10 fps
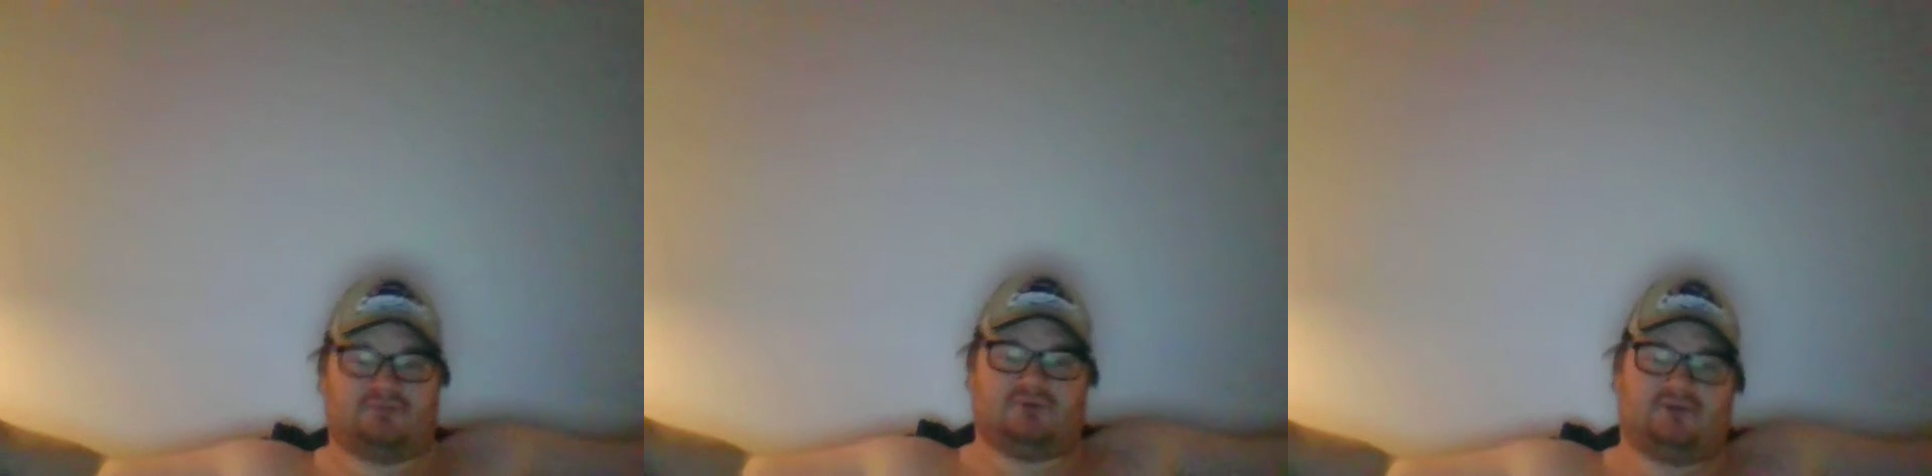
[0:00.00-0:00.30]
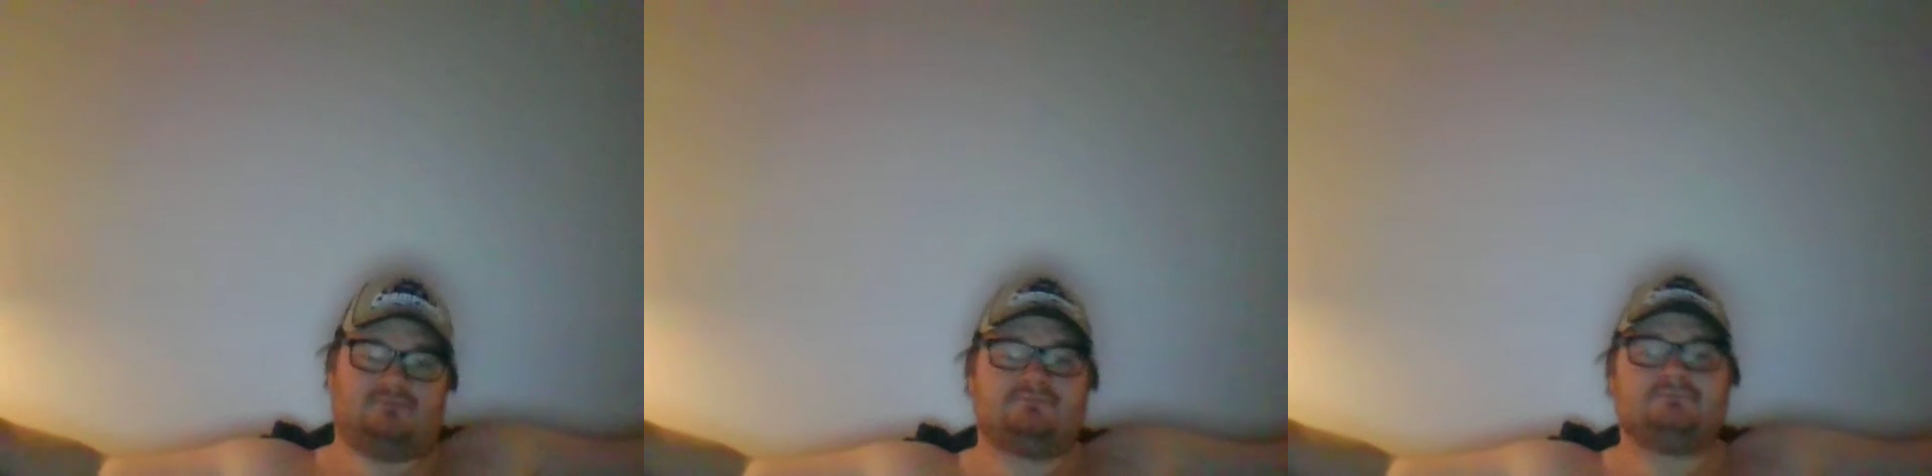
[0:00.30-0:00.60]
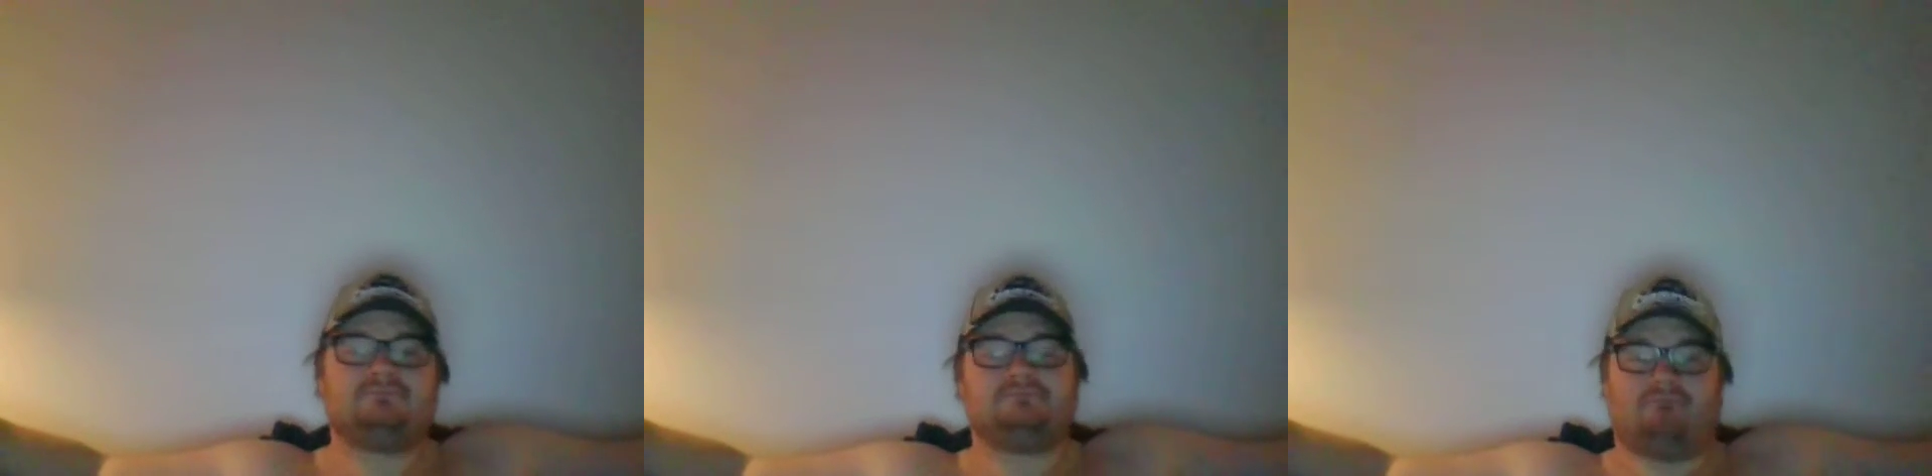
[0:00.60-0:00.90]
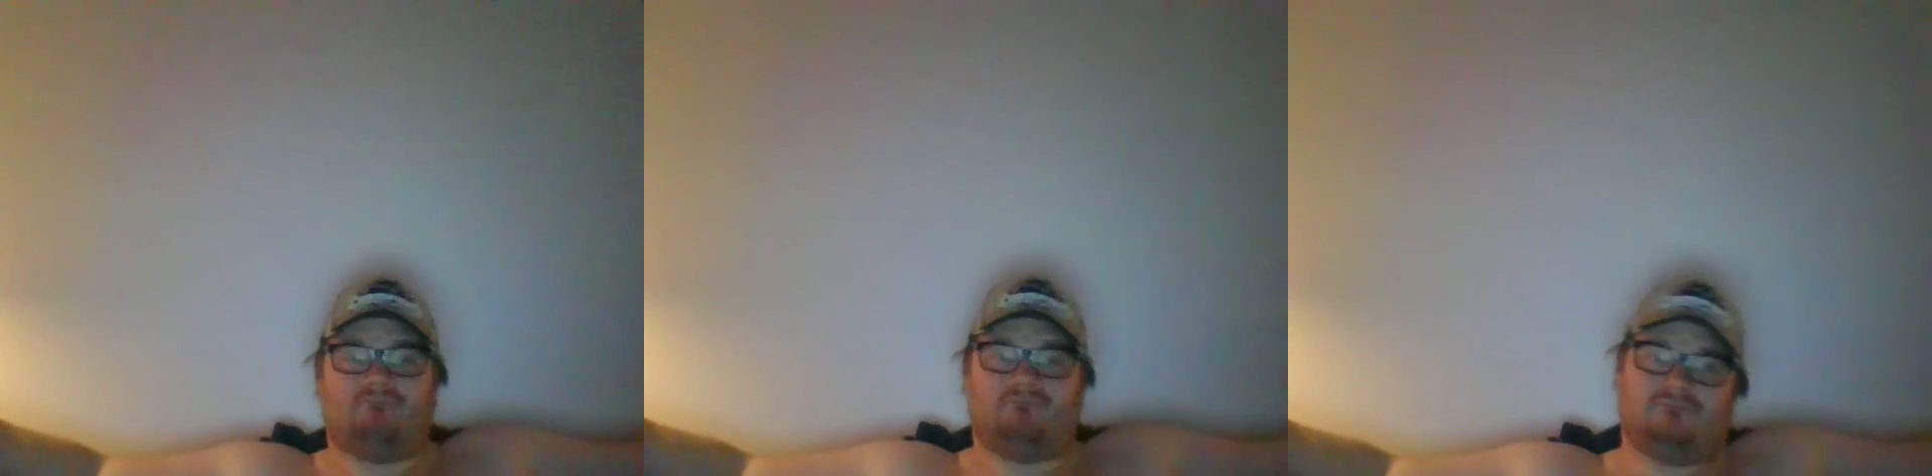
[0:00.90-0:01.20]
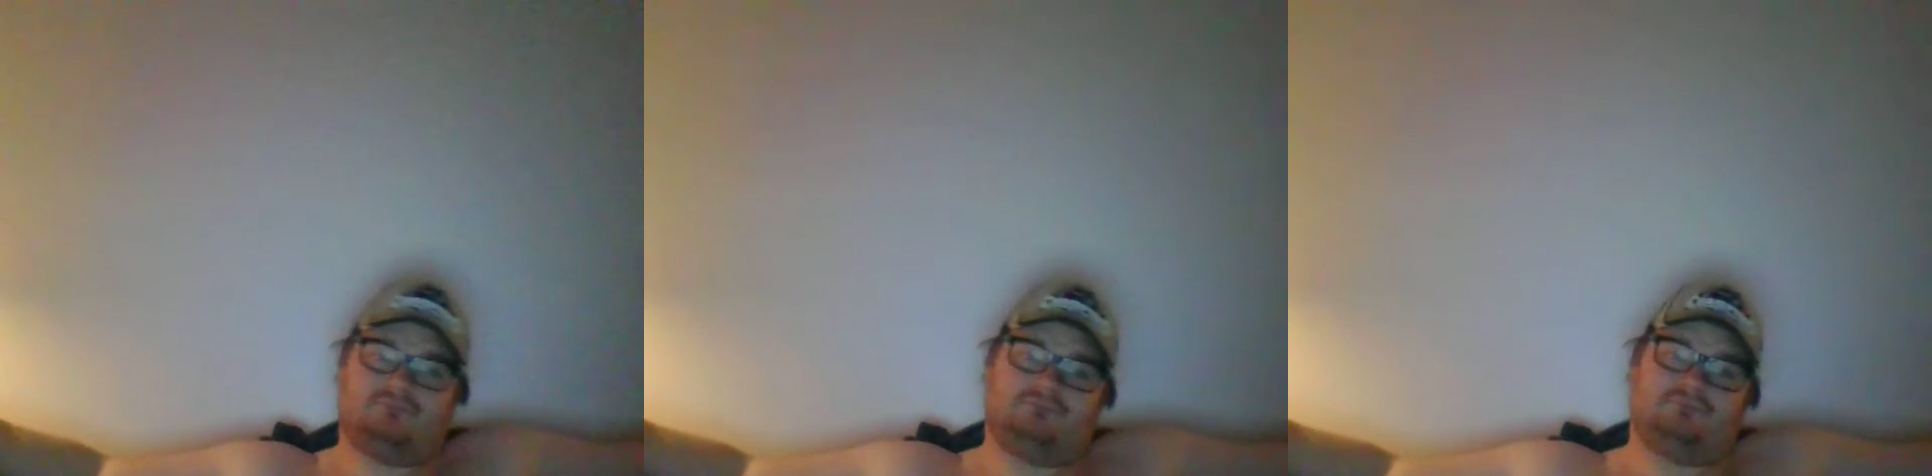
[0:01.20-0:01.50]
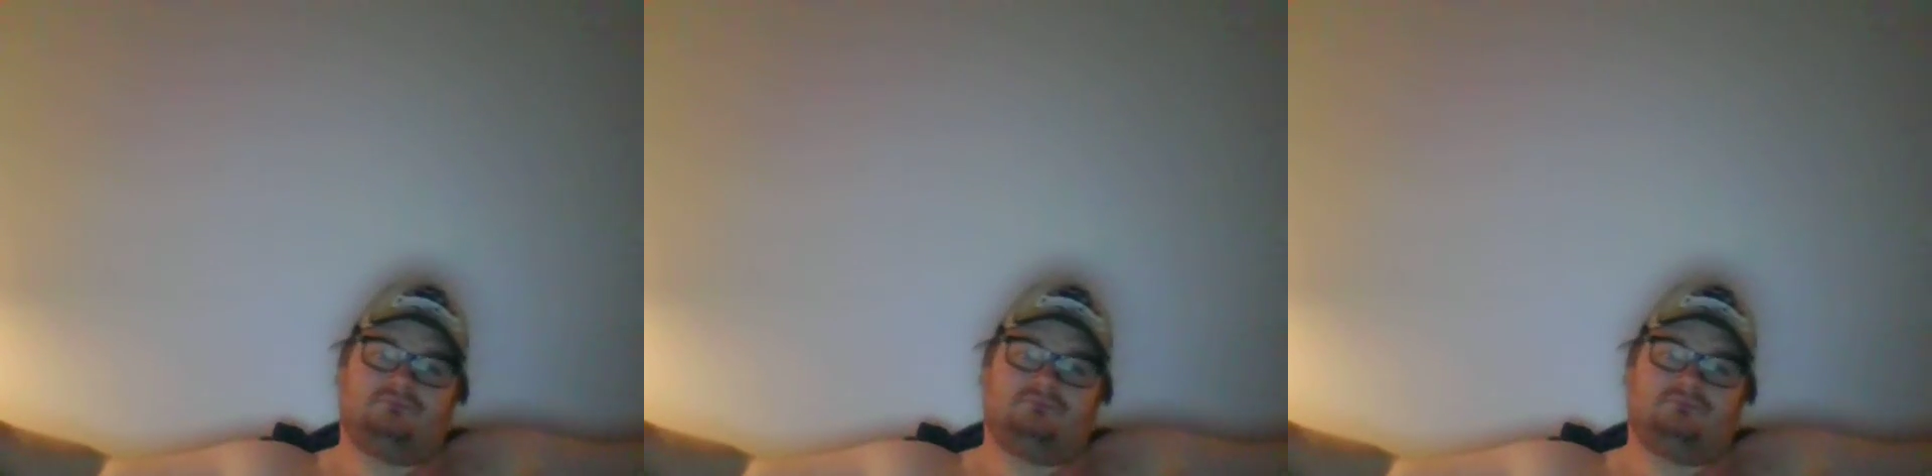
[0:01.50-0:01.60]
Baby than the Joe Frazier's